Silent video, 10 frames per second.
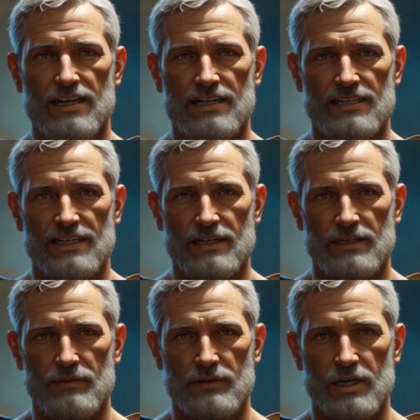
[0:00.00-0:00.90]
Consider
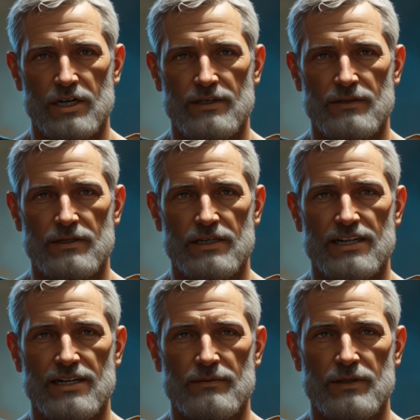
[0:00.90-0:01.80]
the philosopher
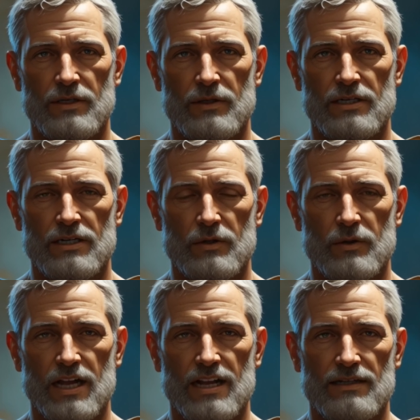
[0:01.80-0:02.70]
Emil
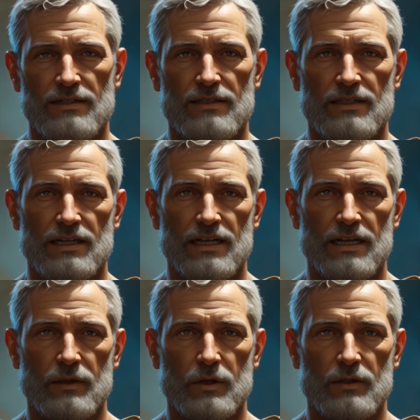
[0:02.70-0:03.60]
Cioran.
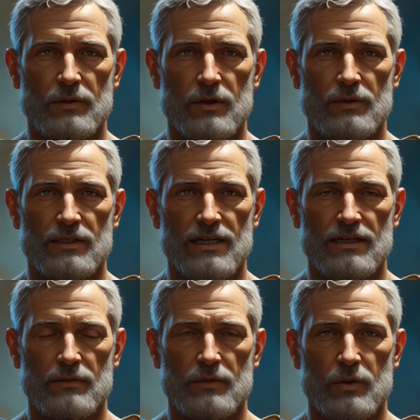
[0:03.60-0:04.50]
He once wrote that
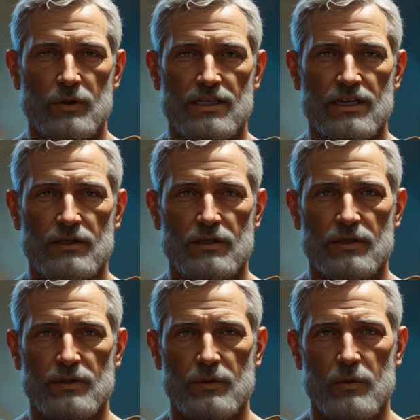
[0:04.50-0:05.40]
the more he
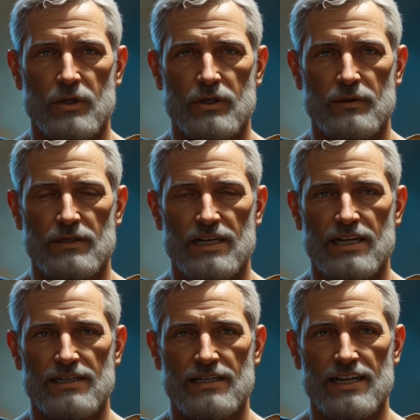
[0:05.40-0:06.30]
understood the world,
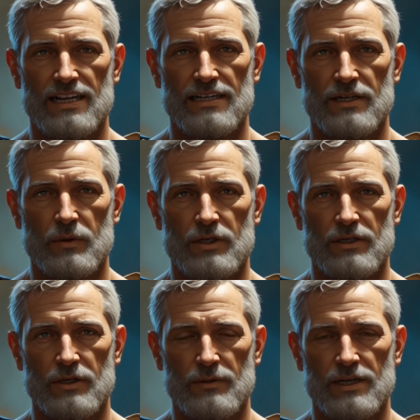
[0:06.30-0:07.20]
the less he
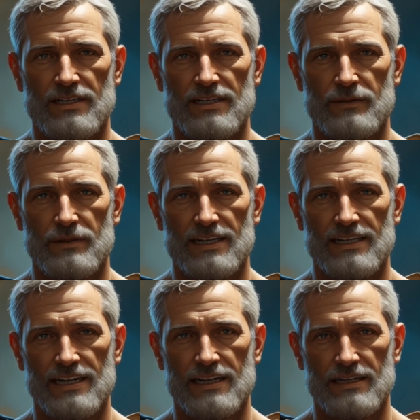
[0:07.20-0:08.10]
wanted to participate
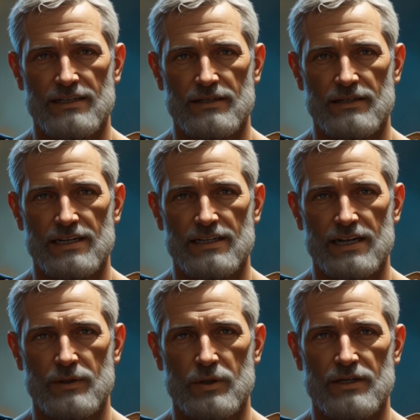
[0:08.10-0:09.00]
in it.
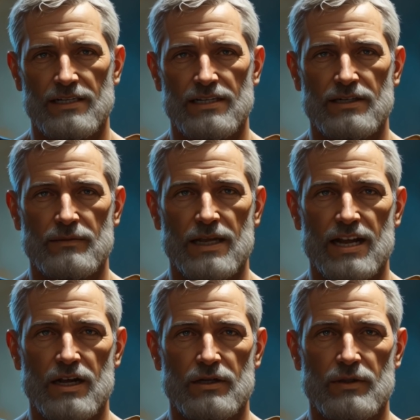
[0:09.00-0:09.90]
That wasn't
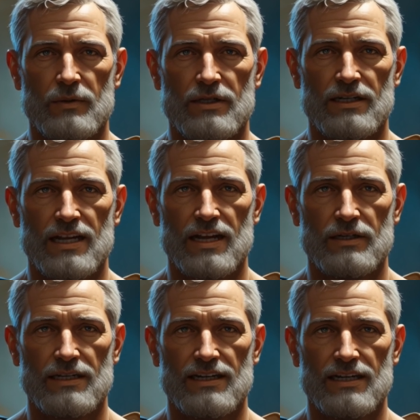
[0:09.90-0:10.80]
despair, it was
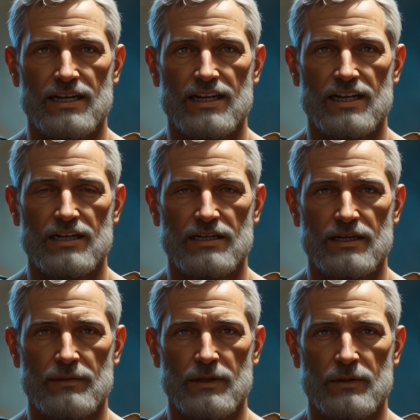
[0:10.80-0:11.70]
clarity.
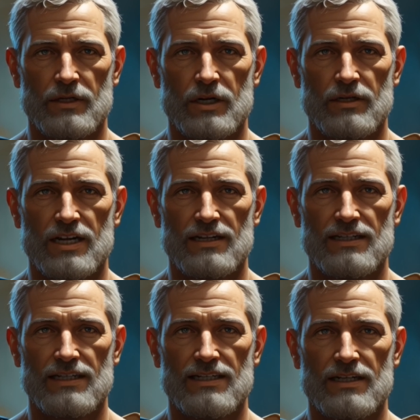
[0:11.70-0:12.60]
Some people are not
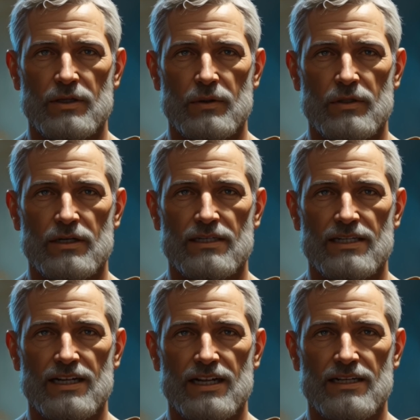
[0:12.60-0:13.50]
disillusioned.
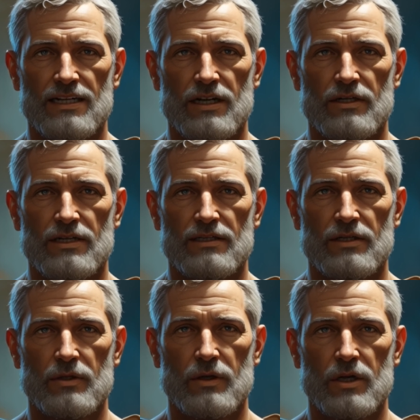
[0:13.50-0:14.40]
They are just
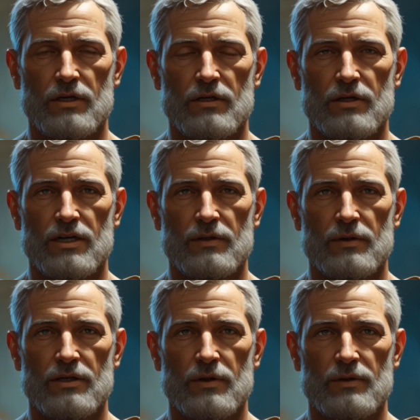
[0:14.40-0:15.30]
no longer under
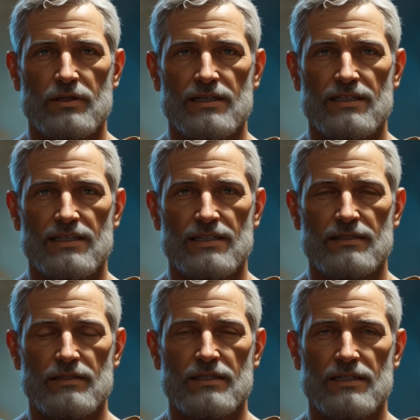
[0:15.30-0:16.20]
illusions.
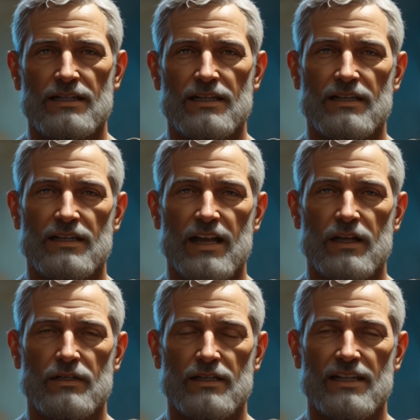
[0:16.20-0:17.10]
This
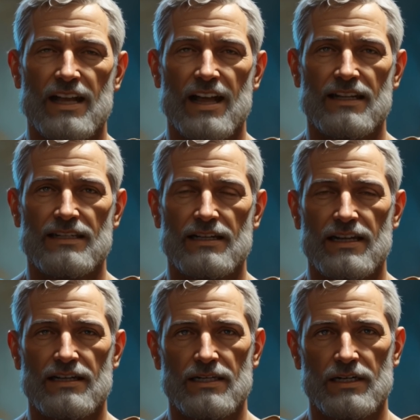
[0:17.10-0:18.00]
clarity
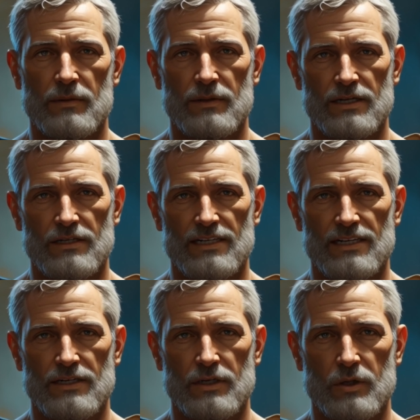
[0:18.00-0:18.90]
isolates not because it
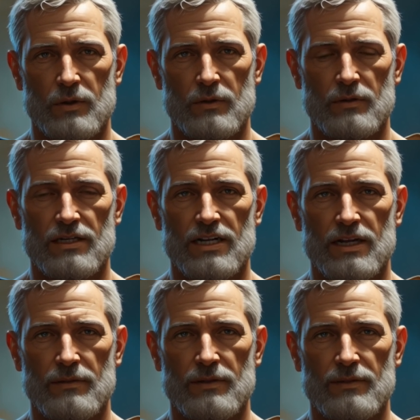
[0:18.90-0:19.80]
is cold,
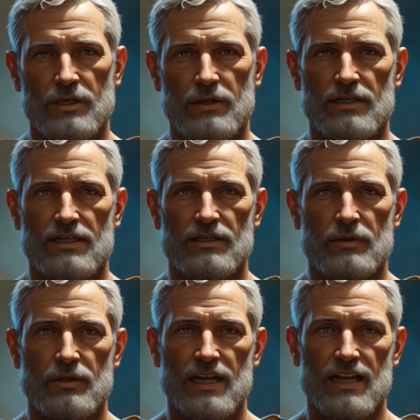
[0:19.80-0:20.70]
but because it is
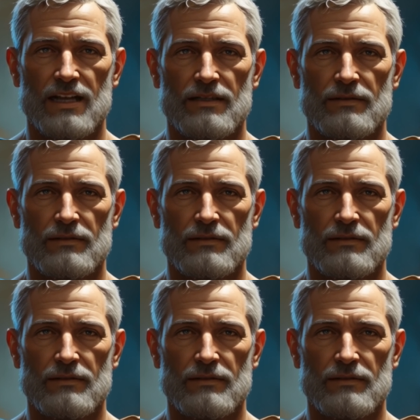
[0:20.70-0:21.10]
rare.